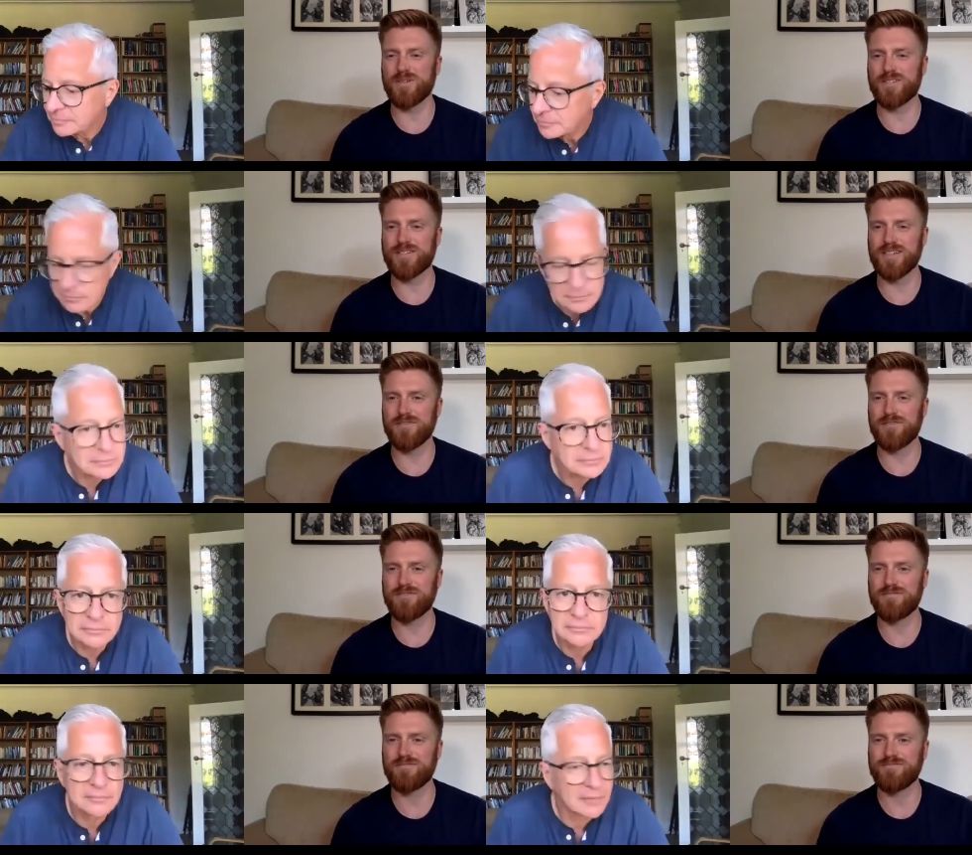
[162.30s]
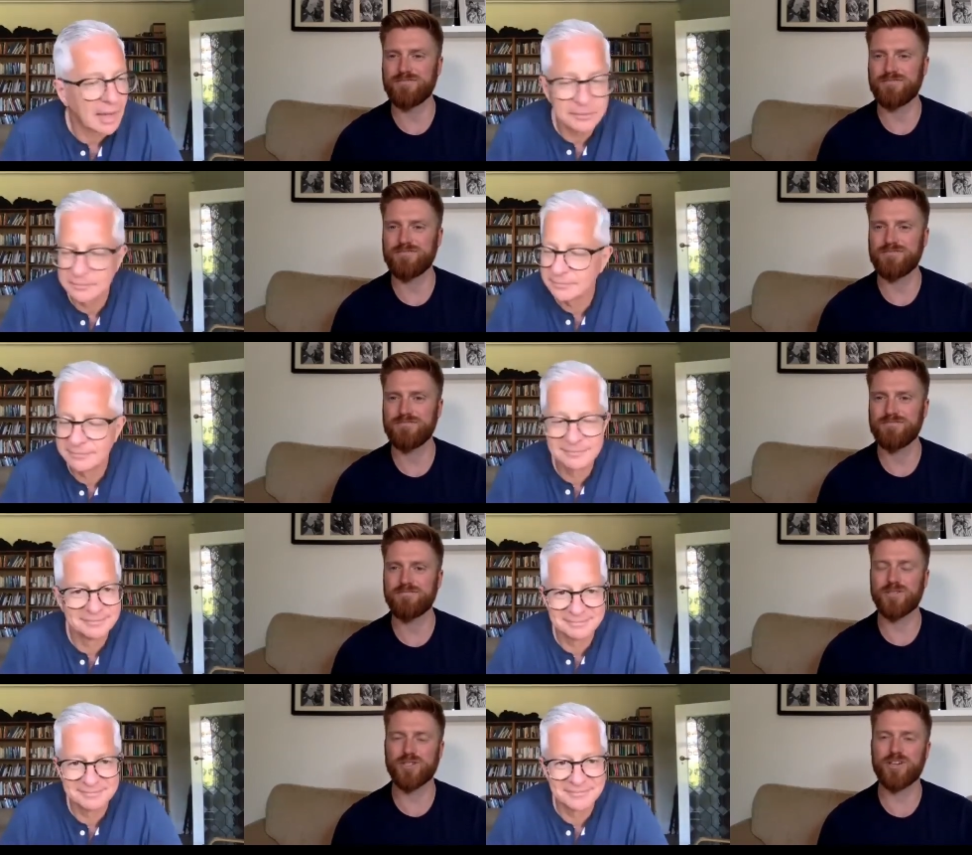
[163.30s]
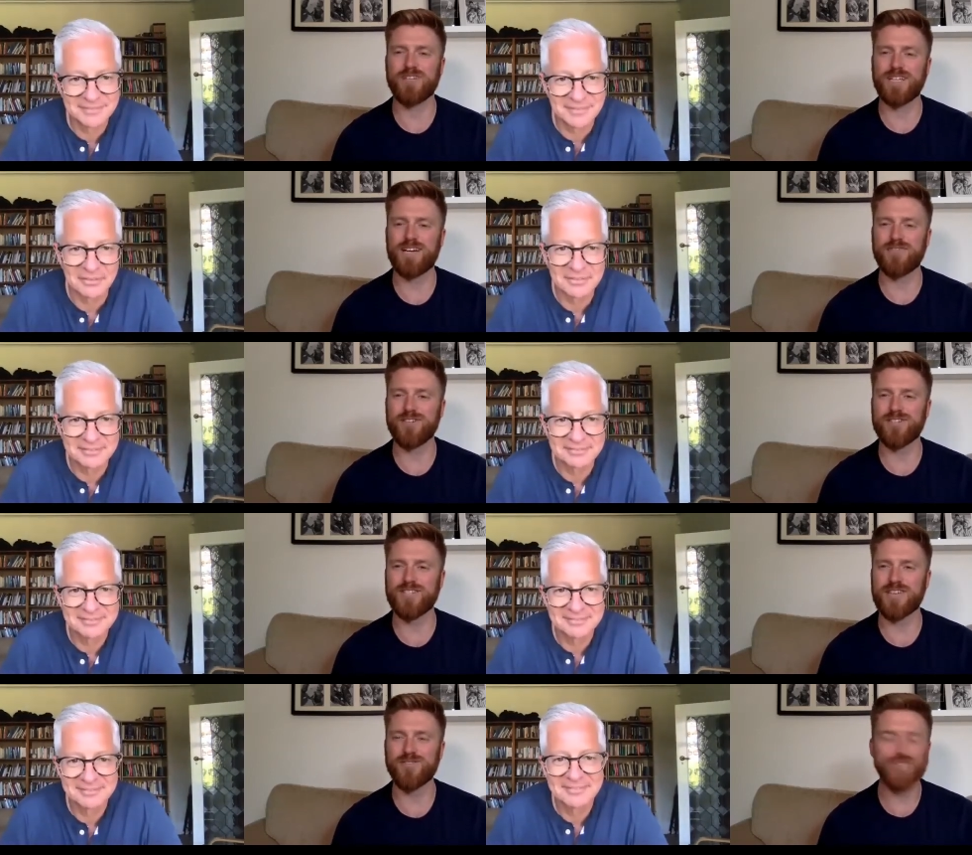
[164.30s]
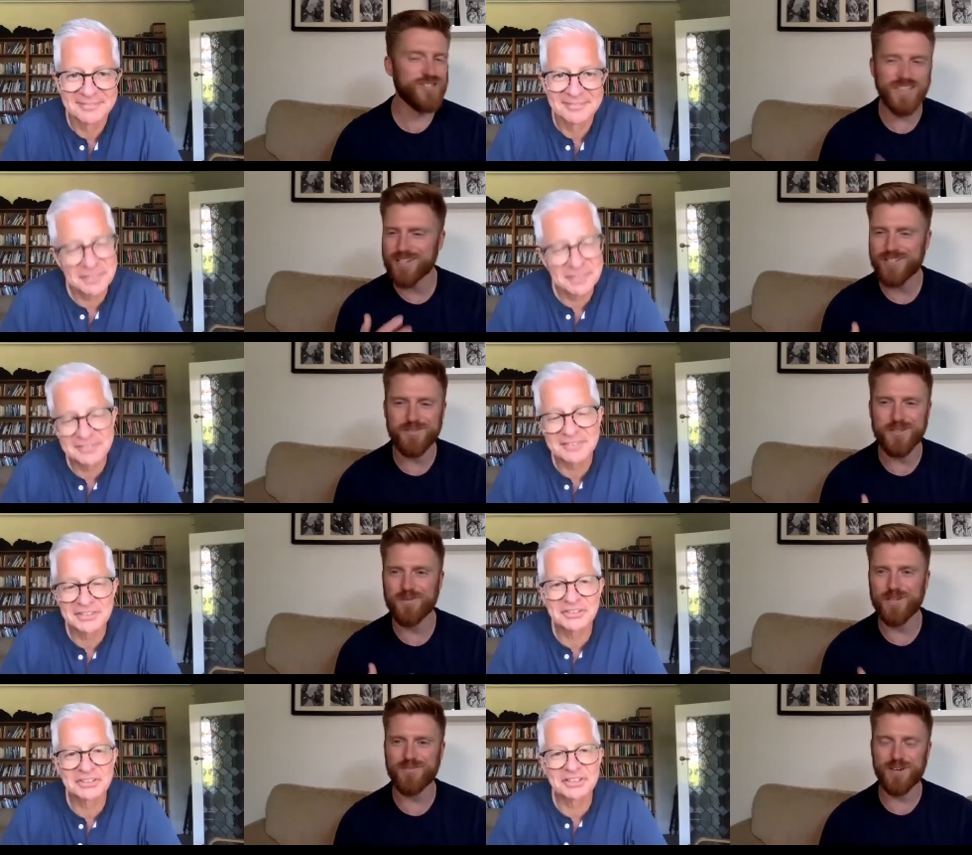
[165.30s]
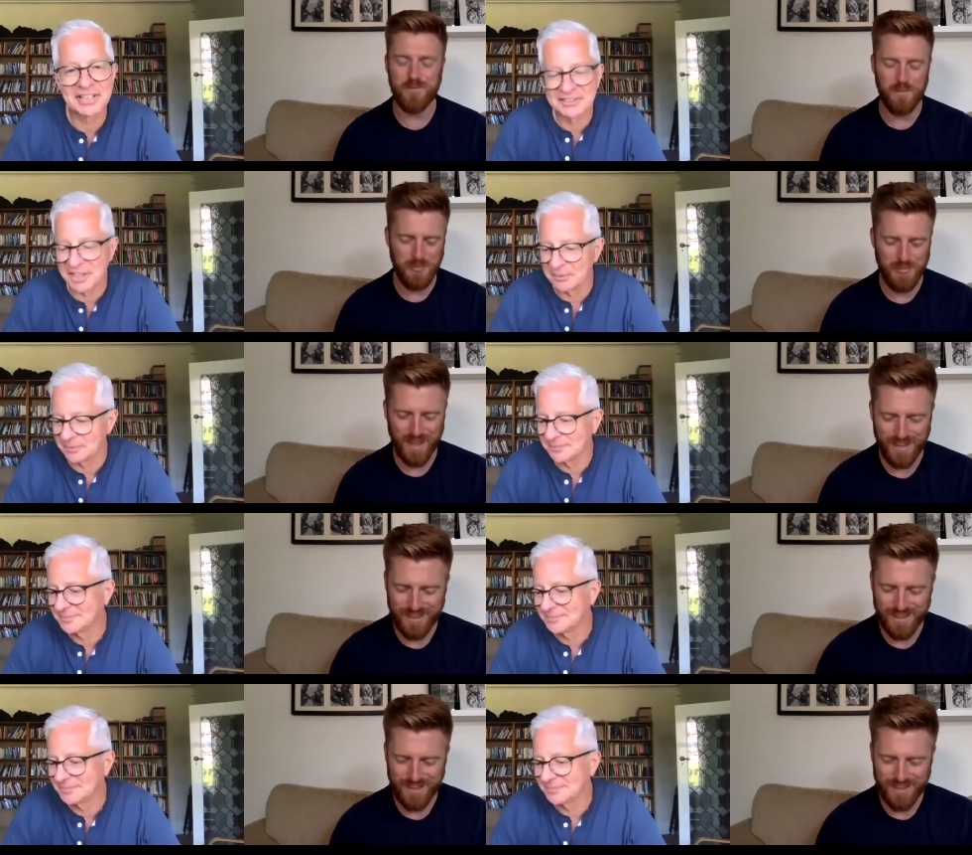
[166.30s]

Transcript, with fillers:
Speaker 1: we, Steve? No. But shall I read out verse 7 just to get us in the swing of it? Going.